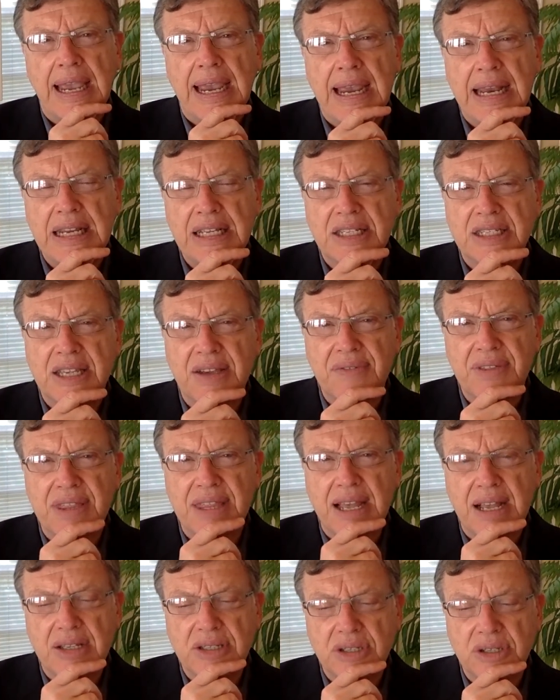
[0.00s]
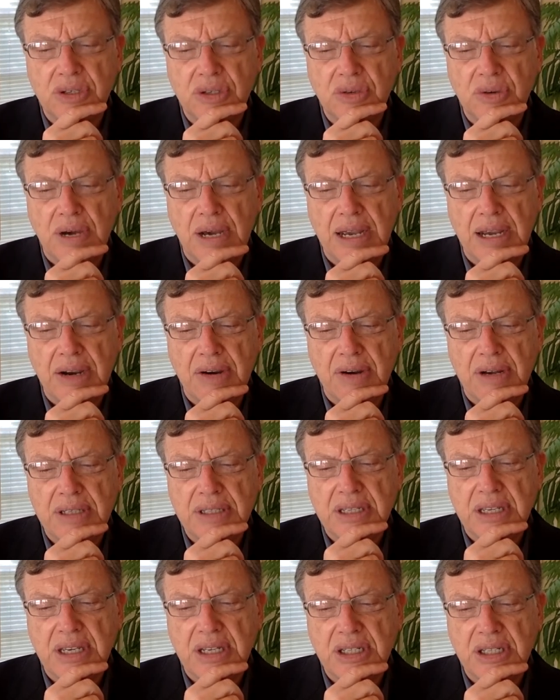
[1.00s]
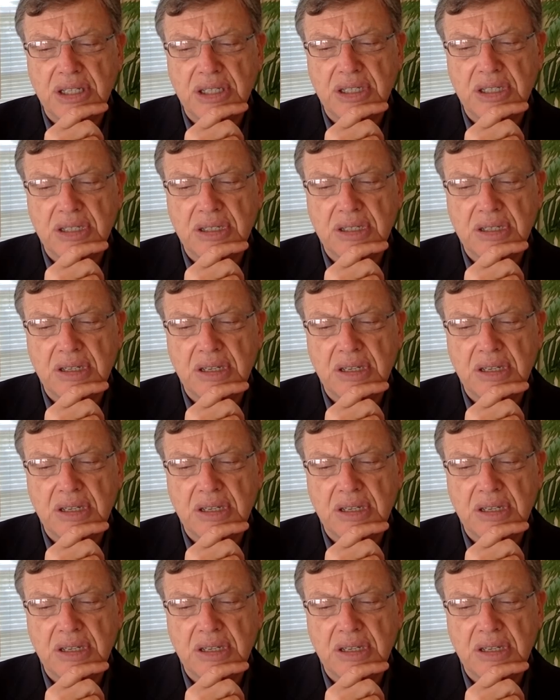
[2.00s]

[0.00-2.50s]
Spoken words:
87,000 new IRS agents